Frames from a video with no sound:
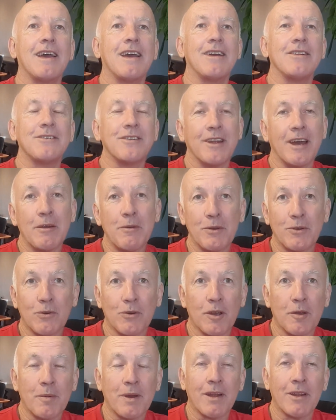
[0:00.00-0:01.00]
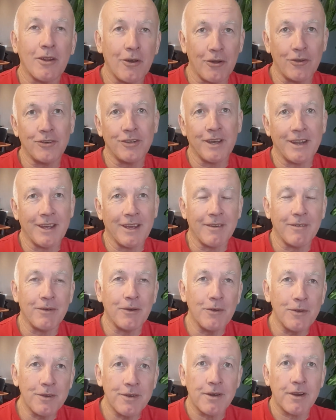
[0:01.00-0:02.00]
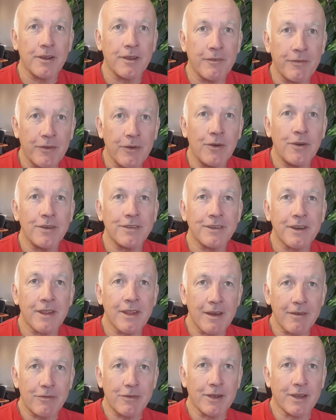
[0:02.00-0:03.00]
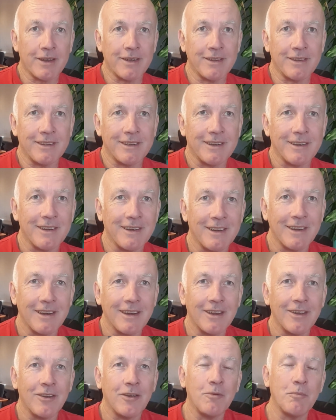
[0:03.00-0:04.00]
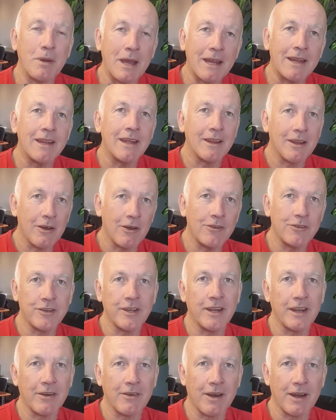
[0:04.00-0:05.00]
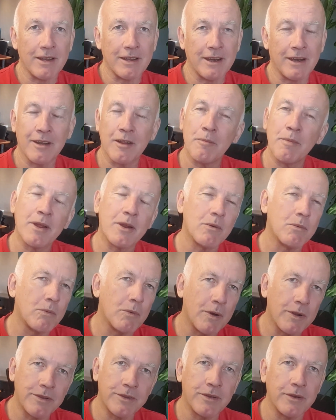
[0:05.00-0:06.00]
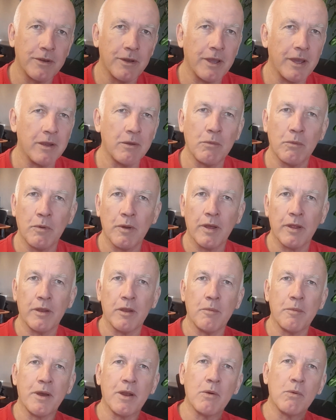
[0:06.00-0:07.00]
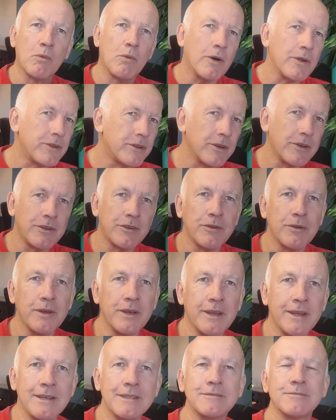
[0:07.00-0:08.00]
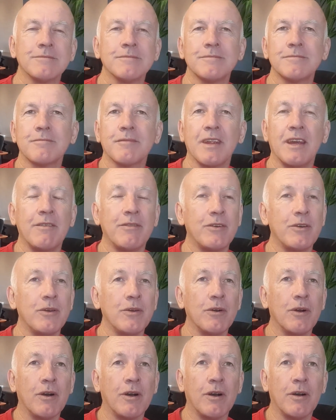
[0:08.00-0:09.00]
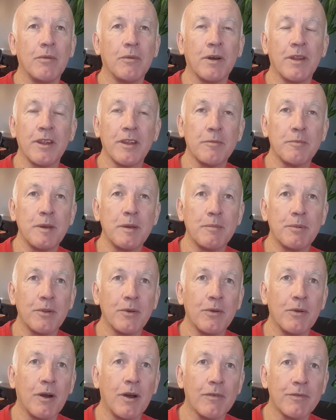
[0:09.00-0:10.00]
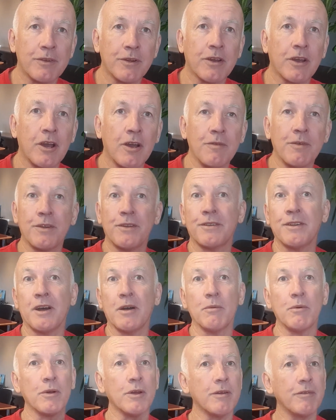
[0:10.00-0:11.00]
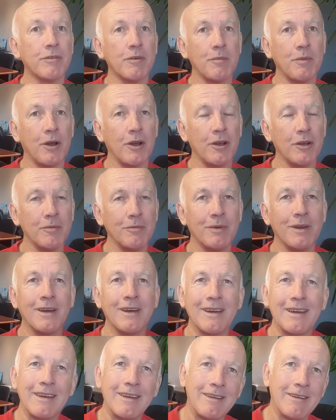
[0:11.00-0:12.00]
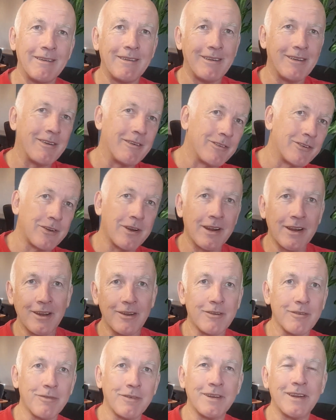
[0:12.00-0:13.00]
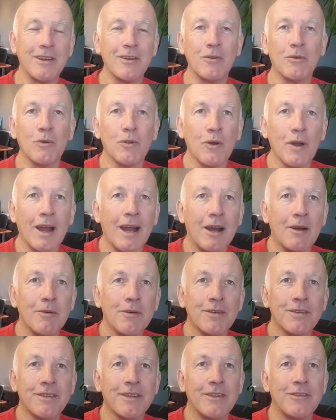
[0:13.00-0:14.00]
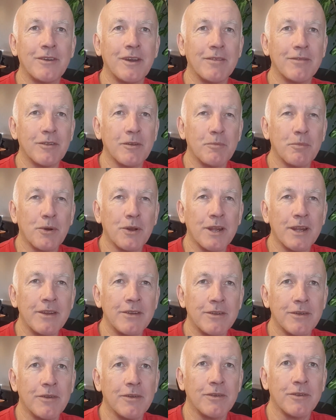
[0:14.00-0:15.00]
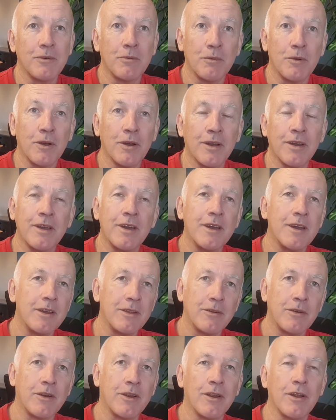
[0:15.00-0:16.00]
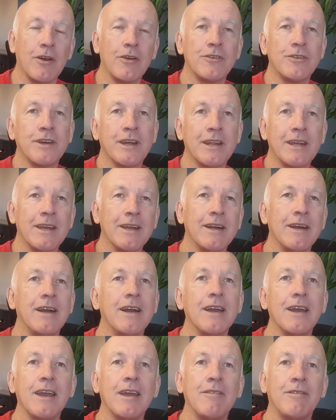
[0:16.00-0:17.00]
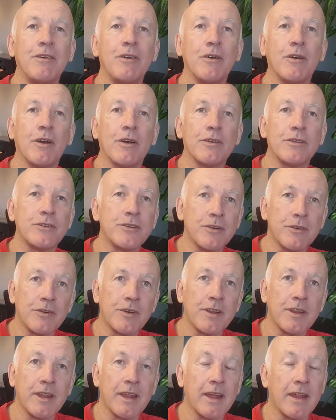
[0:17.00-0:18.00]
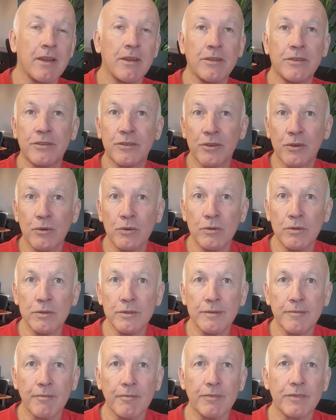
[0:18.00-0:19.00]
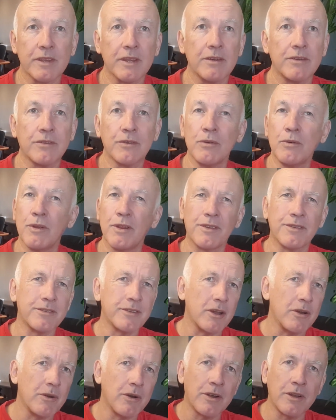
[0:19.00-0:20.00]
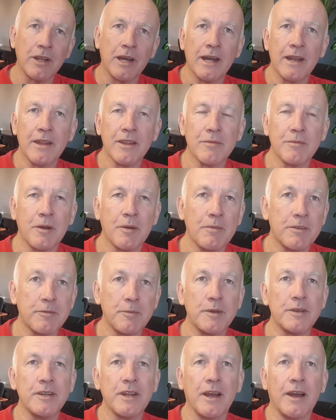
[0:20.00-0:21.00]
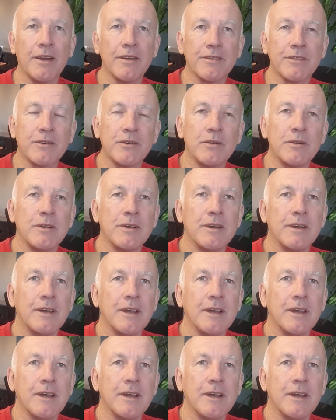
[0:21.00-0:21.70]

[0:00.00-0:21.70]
Today we're talking about load shedding. If you're a South African, you're battling load shedding right now. No matter what you're doing, if you are one of these people who after COVID is now working from home, you're struggling to fit in all your hours that you have to put in to work during load shedding. If you've got children at school, school is so online at the moment, especially high school.